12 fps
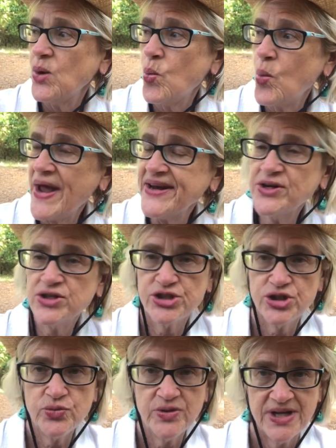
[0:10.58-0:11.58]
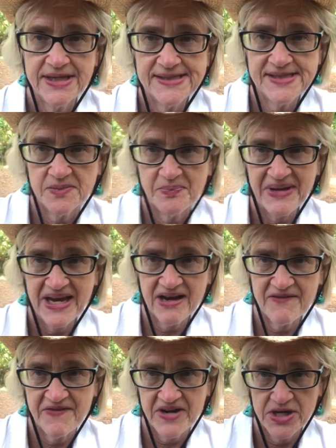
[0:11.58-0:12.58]
when you're too nice, it
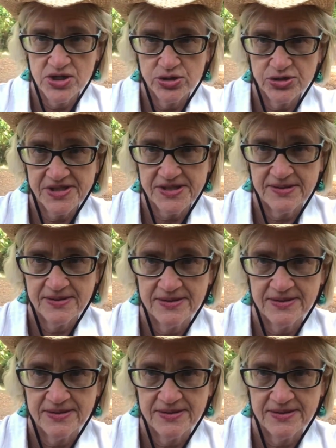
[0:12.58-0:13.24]
backfires.